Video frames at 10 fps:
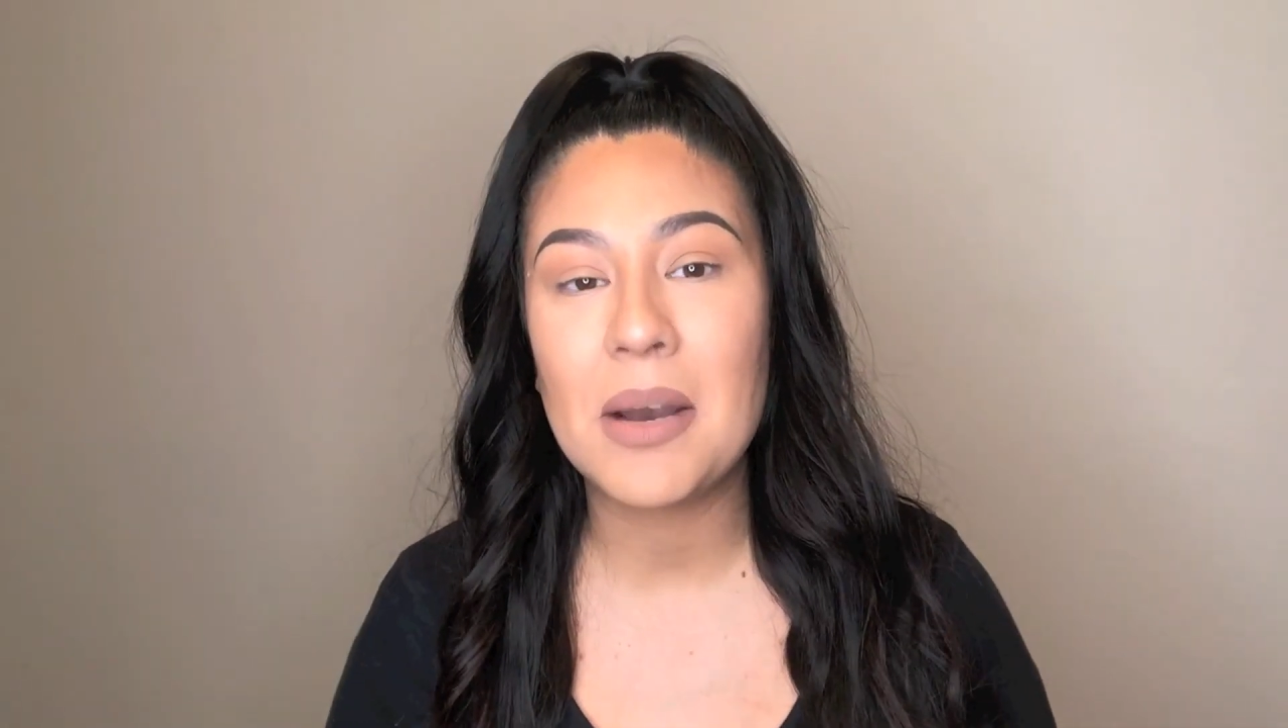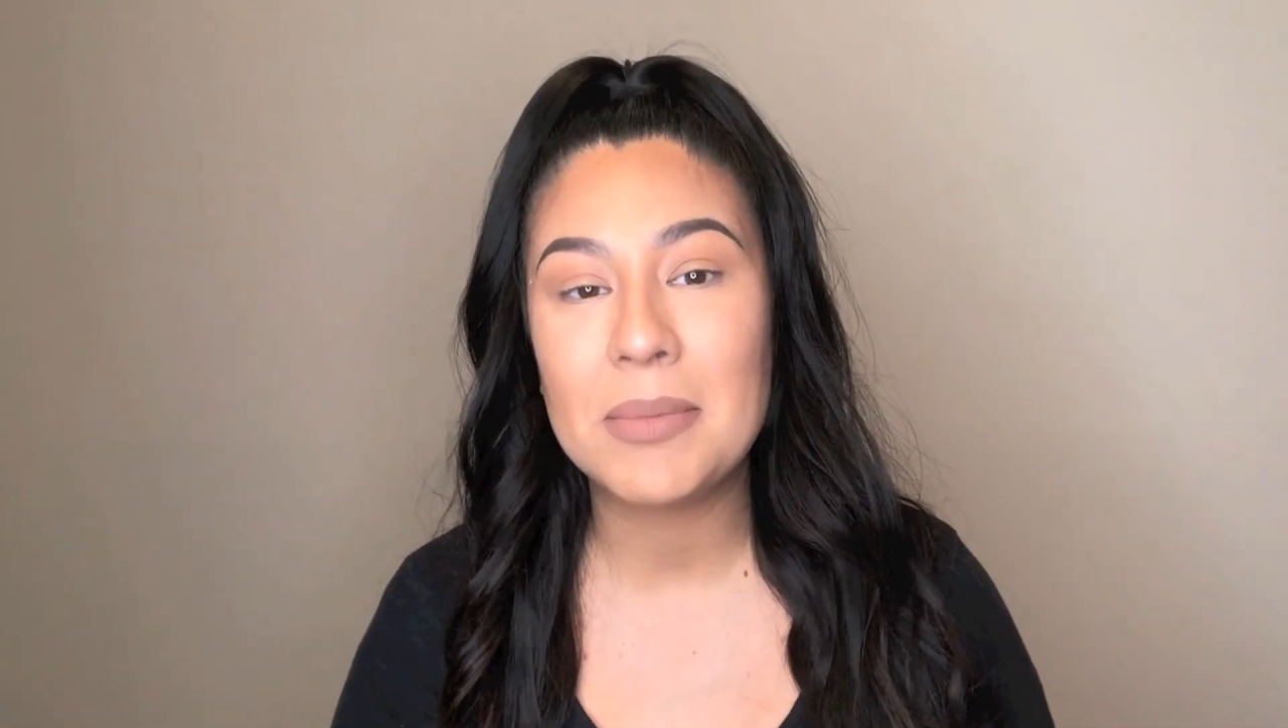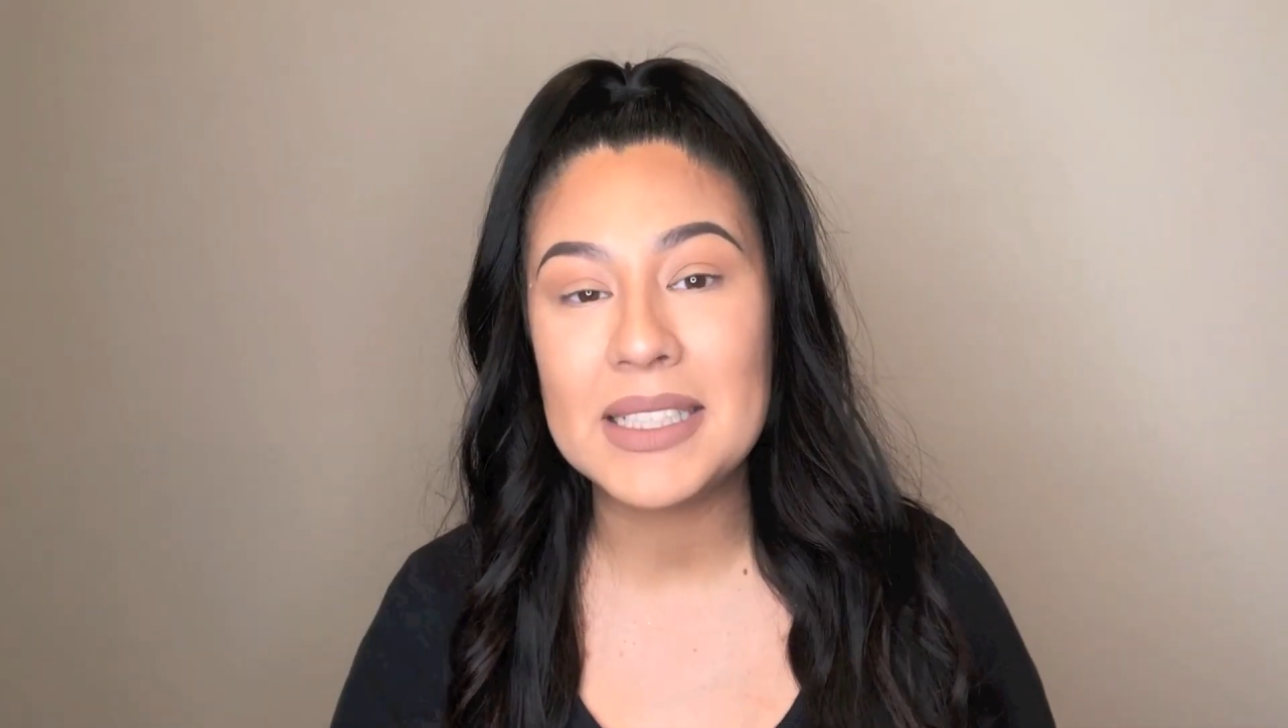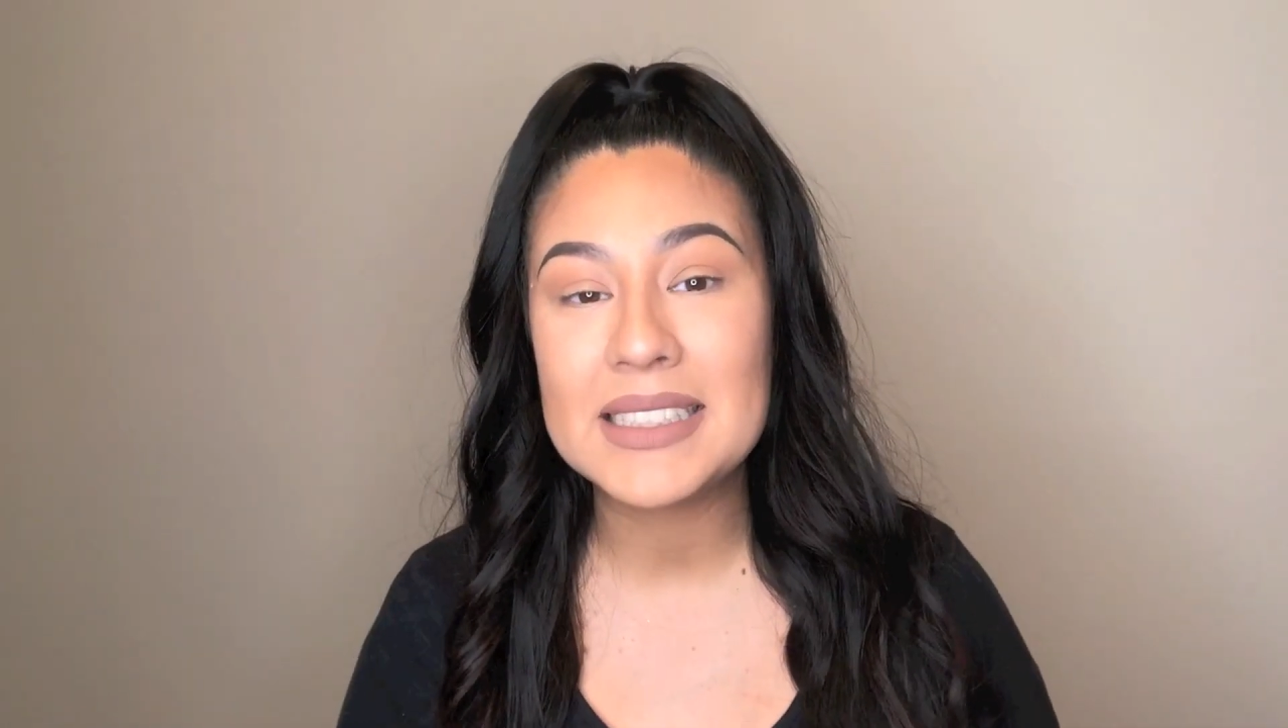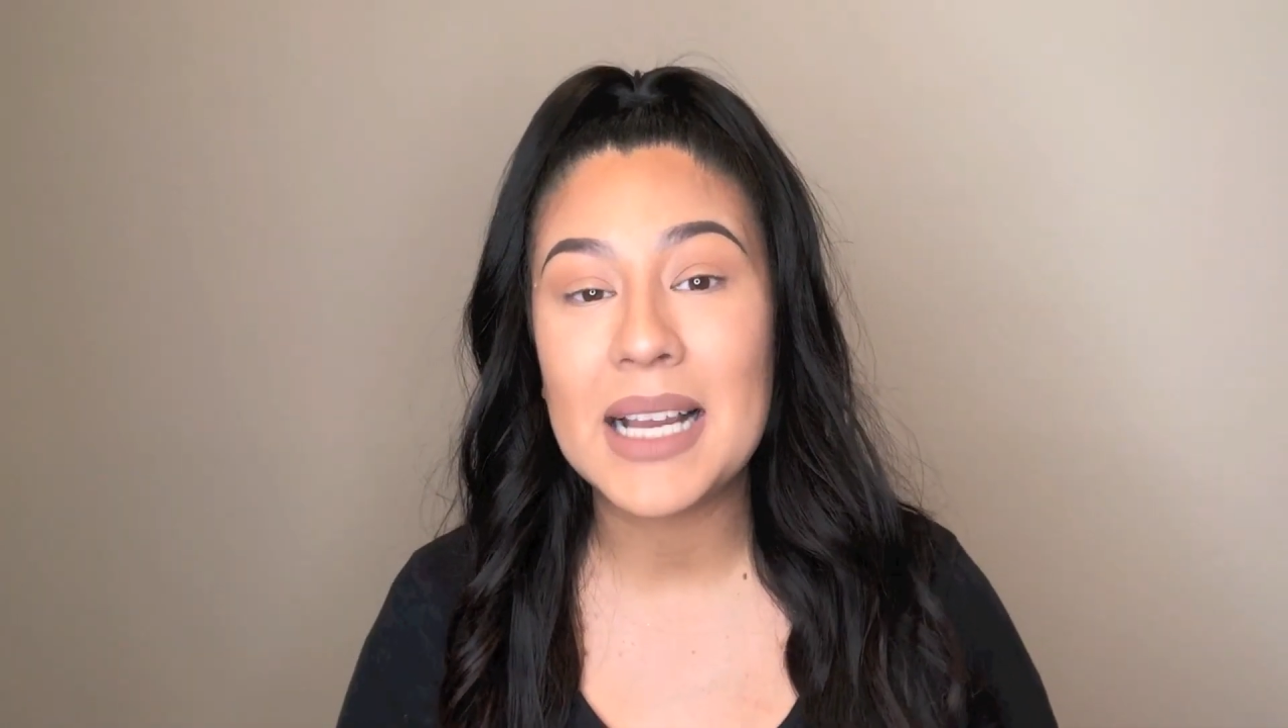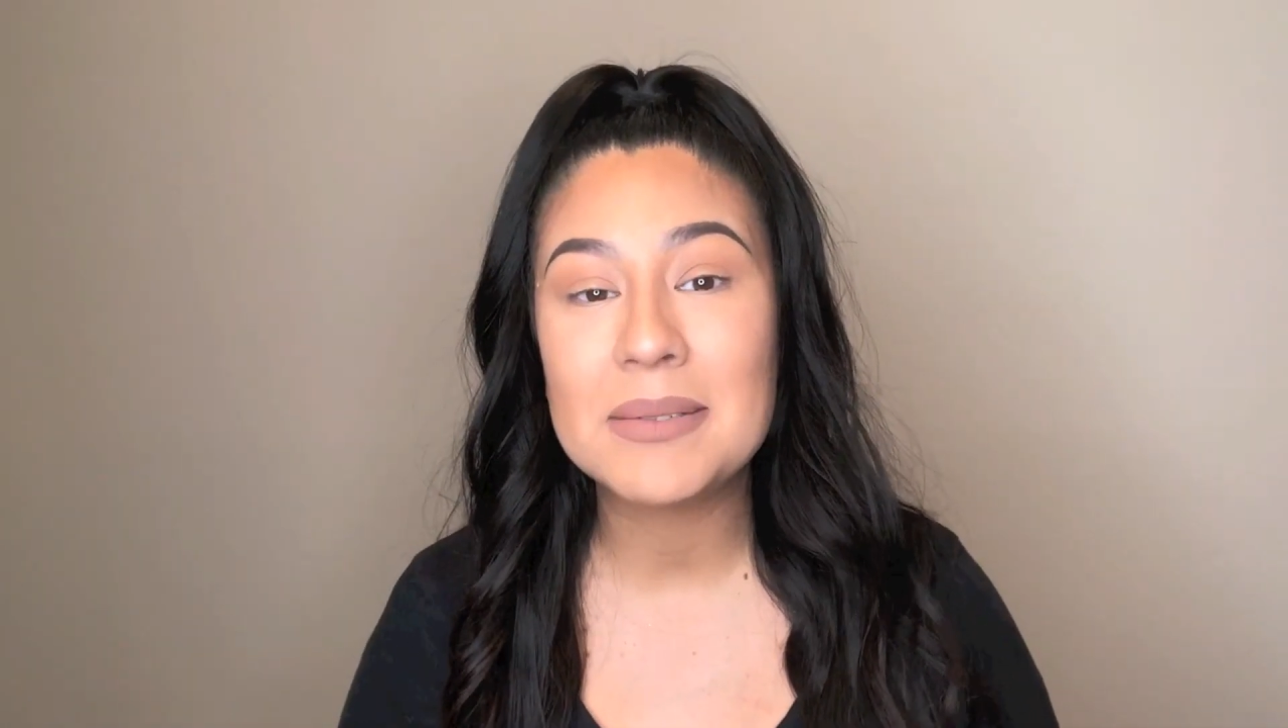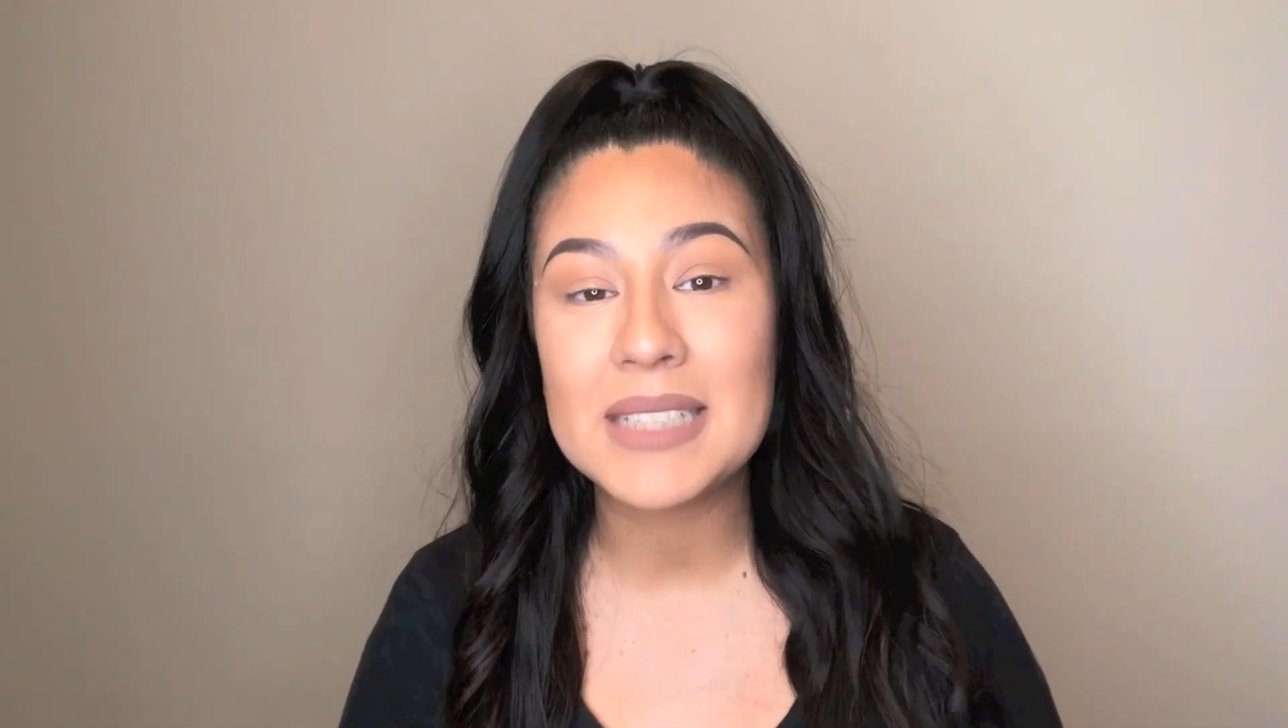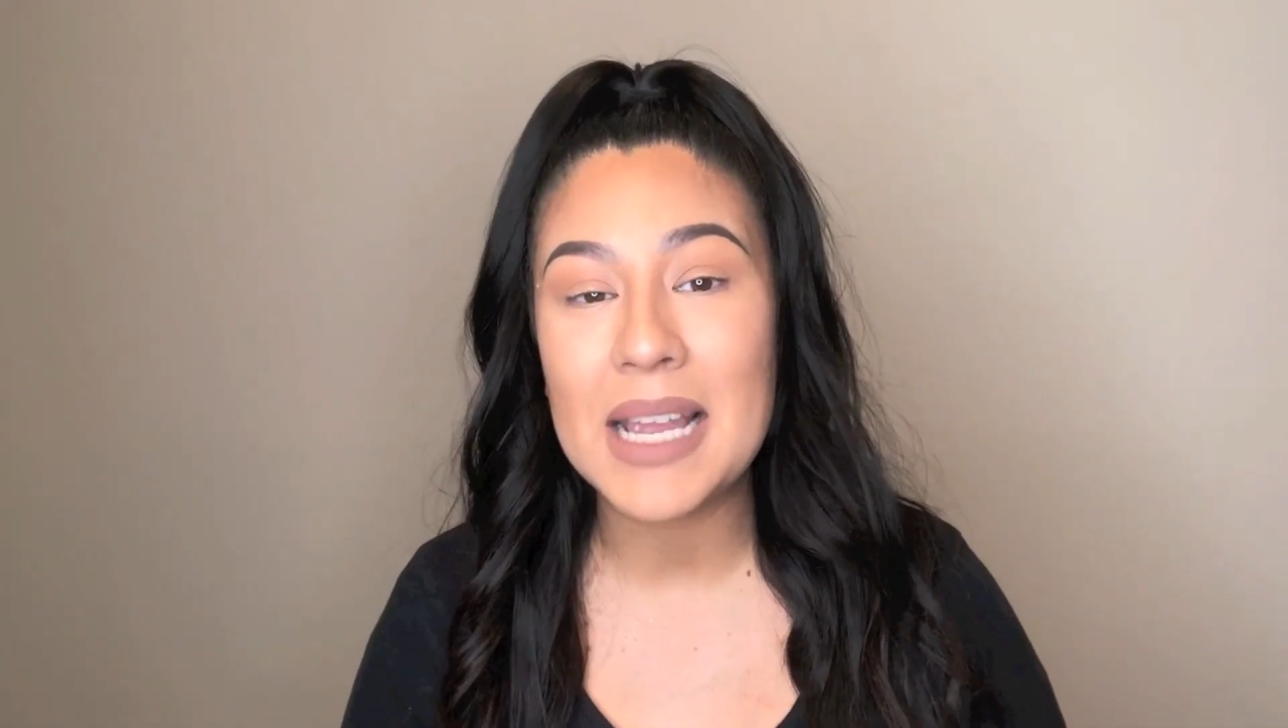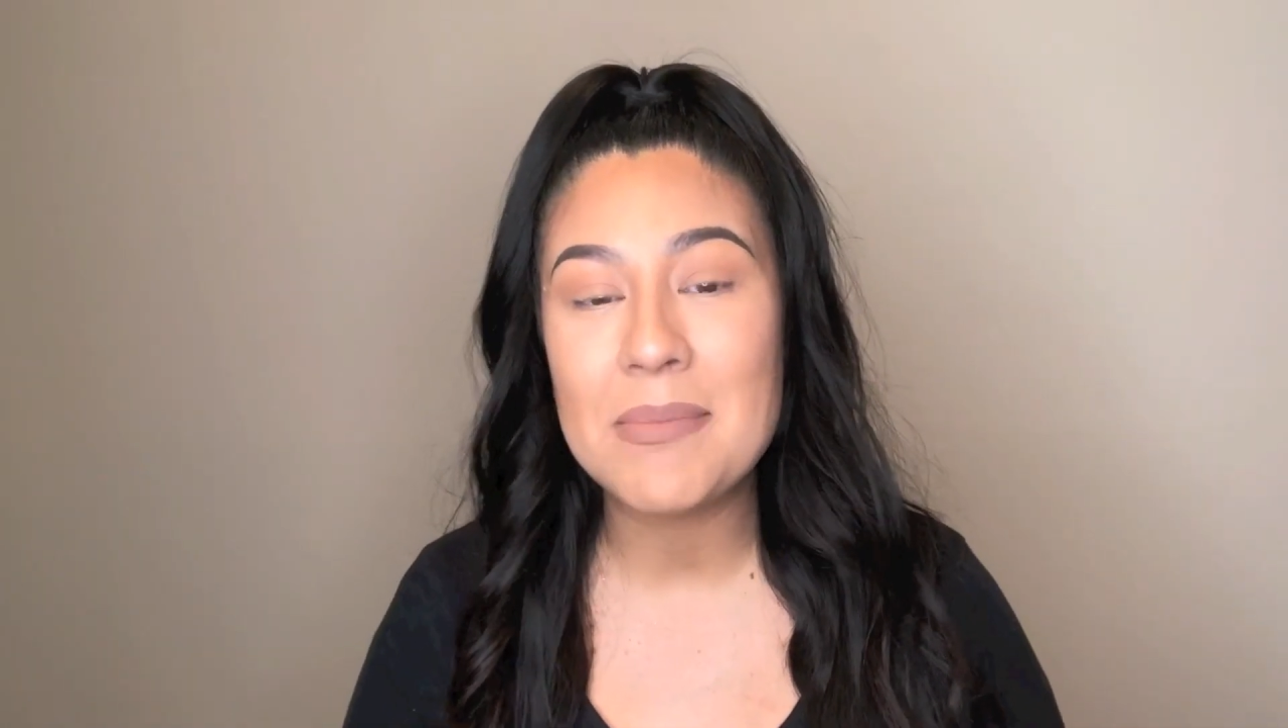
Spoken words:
many times I